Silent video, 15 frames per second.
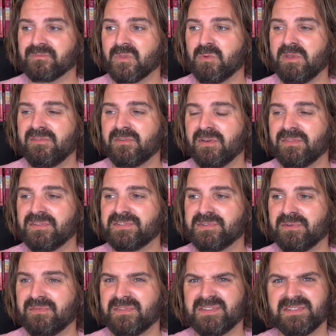We've got the
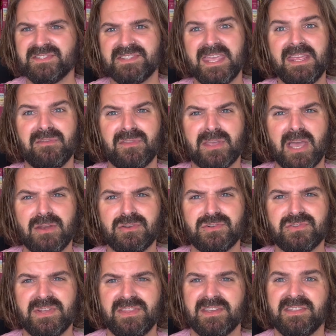state of the
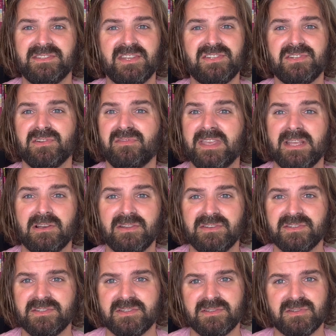country, the condition of
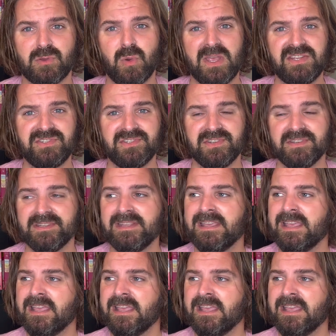England question,